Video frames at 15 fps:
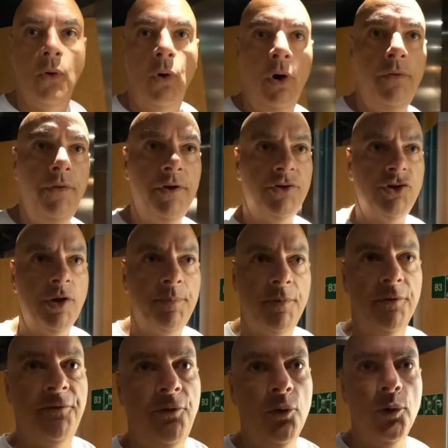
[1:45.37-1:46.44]
On this ship,
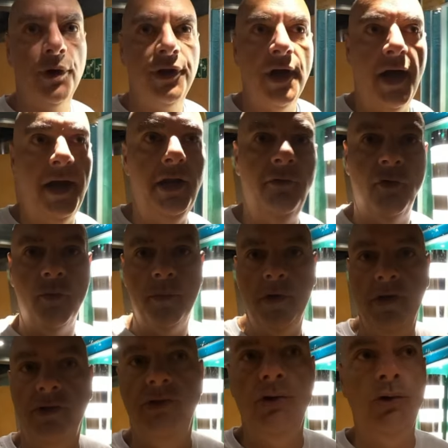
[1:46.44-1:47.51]
the forward dining room
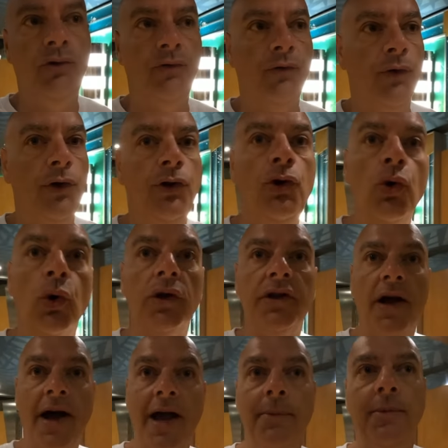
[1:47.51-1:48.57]
is used for your
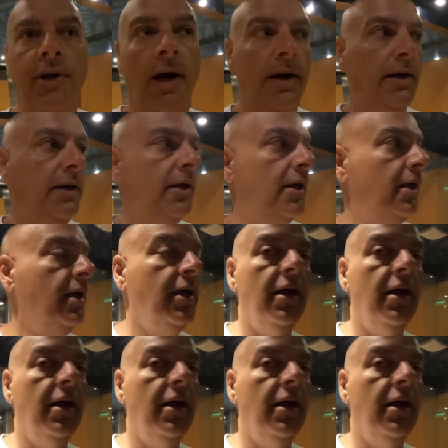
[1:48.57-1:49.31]
time dining.